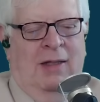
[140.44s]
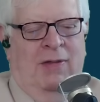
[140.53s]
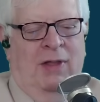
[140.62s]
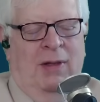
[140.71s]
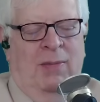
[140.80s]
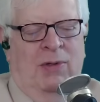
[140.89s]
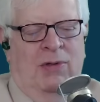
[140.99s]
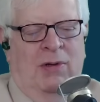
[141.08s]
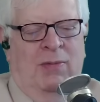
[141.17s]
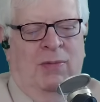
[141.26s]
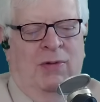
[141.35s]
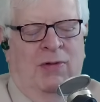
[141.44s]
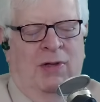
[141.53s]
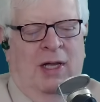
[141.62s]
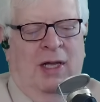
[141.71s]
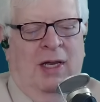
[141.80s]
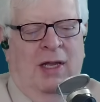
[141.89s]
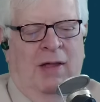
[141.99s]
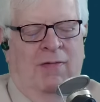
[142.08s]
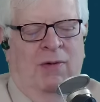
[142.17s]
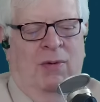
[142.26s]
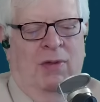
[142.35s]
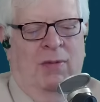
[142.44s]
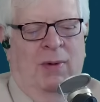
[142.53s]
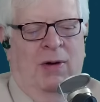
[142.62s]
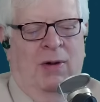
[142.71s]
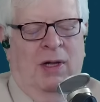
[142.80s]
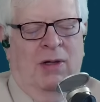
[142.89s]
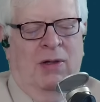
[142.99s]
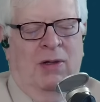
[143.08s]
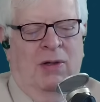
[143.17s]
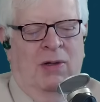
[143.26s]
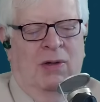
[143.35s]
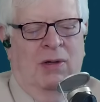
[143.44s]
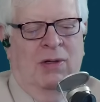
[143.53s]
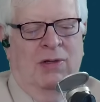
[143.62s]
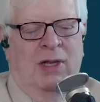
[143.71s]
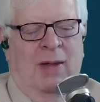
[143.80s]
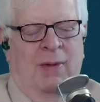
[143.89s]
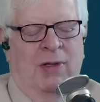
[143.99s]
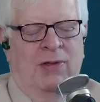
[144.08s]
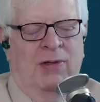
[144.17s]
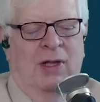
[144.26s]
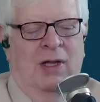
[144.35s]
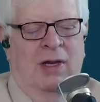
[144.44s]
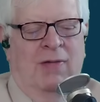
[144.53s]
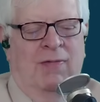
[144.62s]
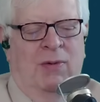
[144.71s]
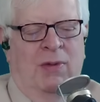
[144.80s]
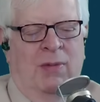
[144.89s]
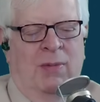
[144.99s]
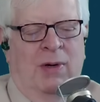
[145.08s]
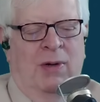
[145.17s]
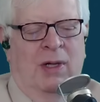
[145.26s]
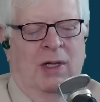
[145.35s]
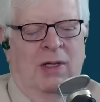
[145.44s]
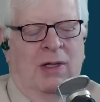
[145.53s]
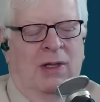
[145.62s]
the Muslim Society of North America, Islamic Society of North America.